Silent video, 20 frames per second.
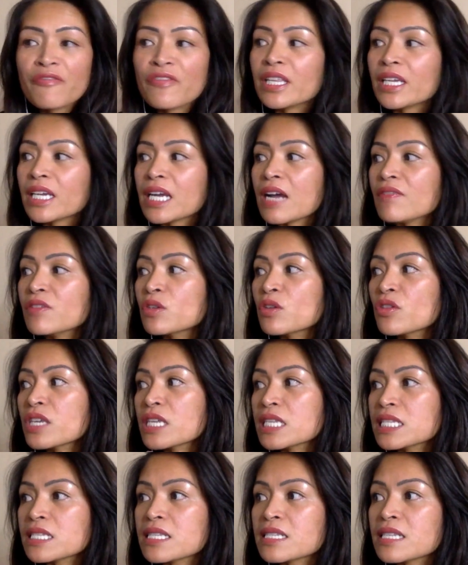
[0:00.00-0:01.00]
feel like I have two
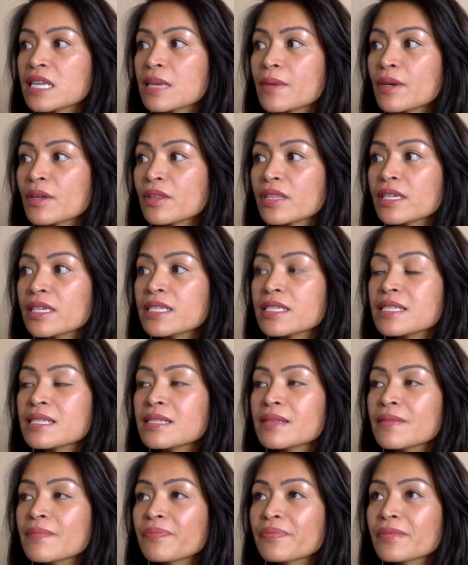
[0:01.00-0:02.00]
things to say about
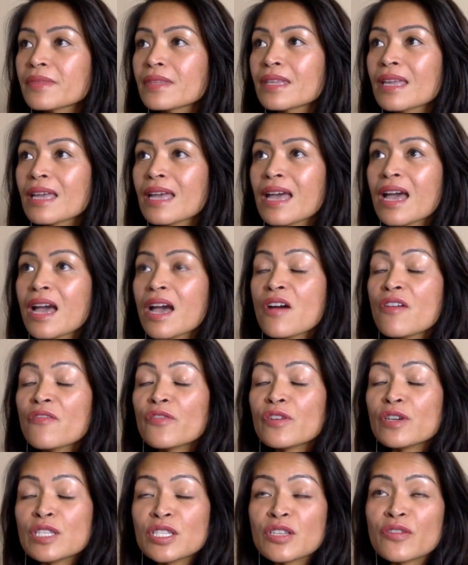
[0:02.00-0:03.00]
this.
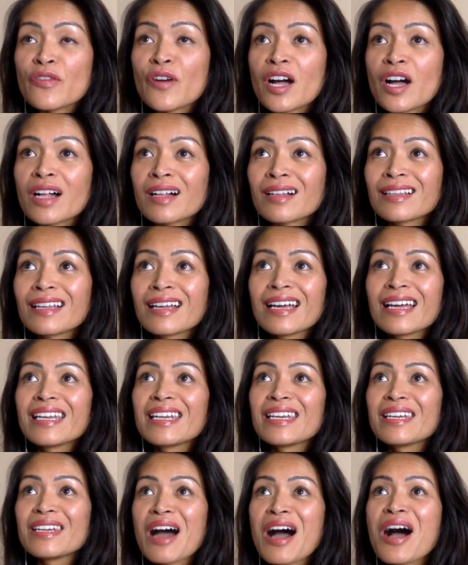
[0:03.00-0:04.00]
First of all,
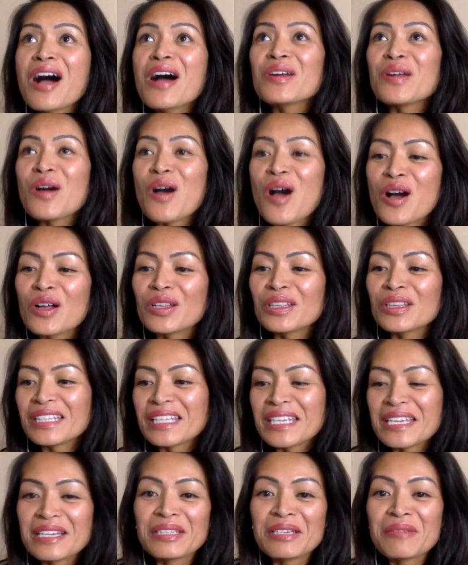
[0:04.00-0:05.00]
not all
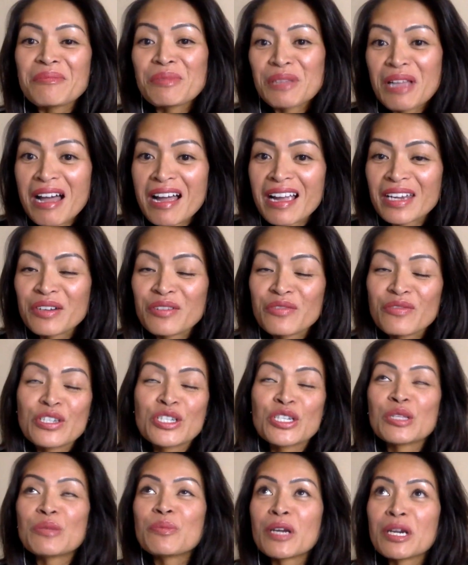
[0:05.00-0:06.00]
legally blind or
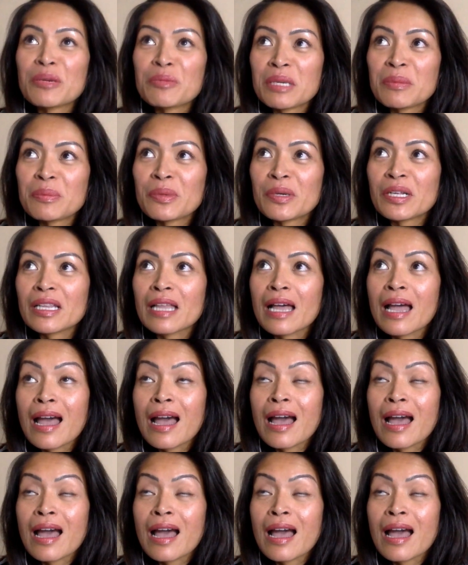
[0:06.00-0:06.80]
visually impaired people